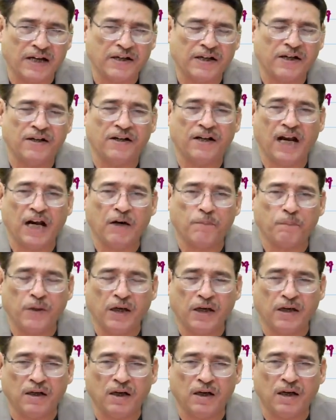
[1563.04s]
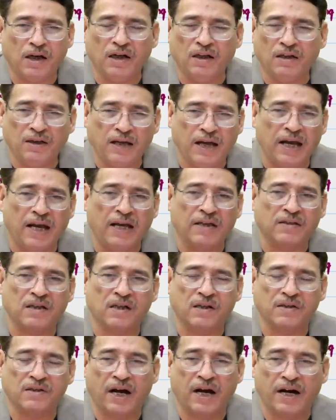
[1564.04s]
that means in the asset
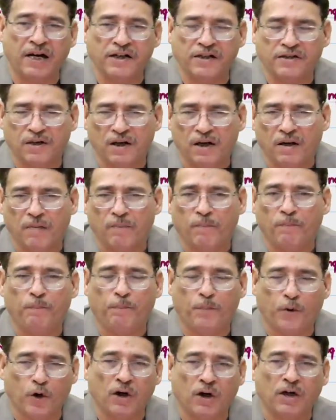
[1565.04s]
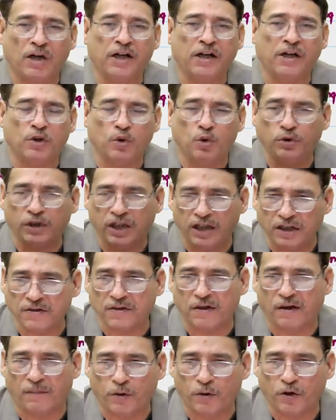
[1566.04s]
sides, broadly two things
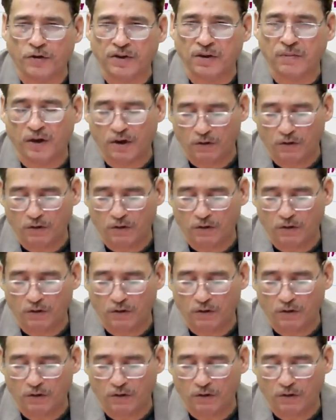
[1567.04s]
are possible.